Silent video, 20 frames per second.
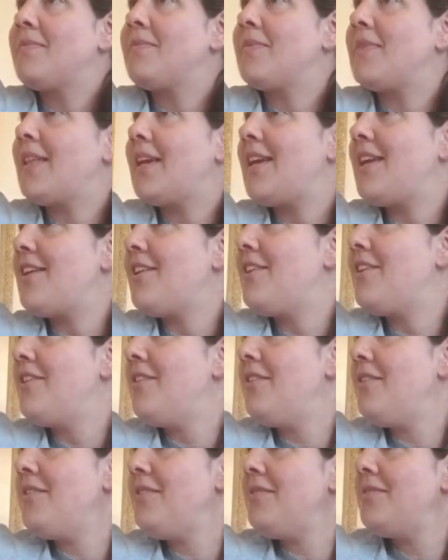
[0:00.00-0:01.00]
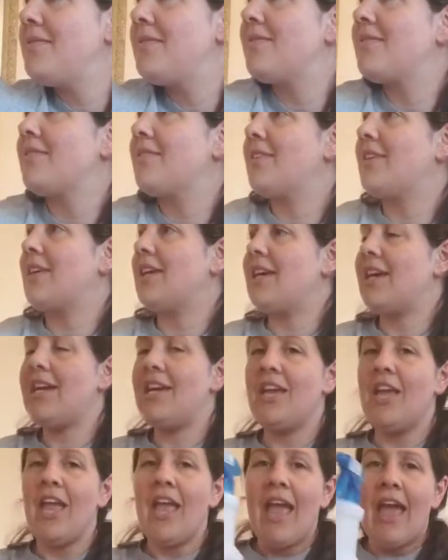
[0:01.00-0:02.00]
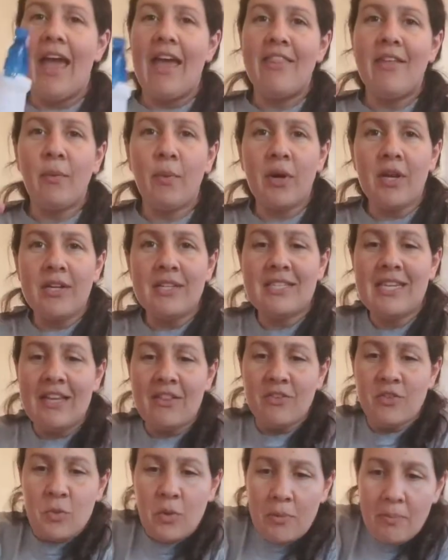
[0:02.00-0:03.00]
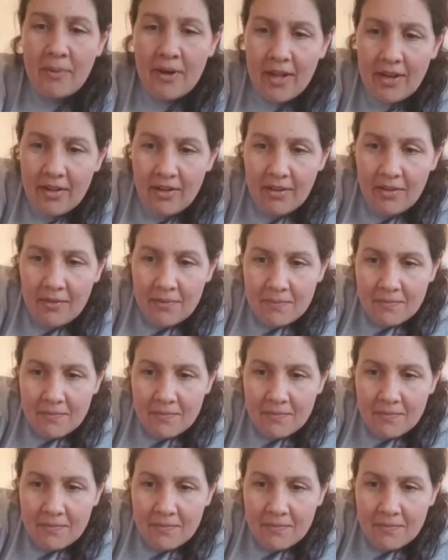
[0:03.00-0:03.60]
Thank you. Okay, and then we're gonna take the squirt bottle.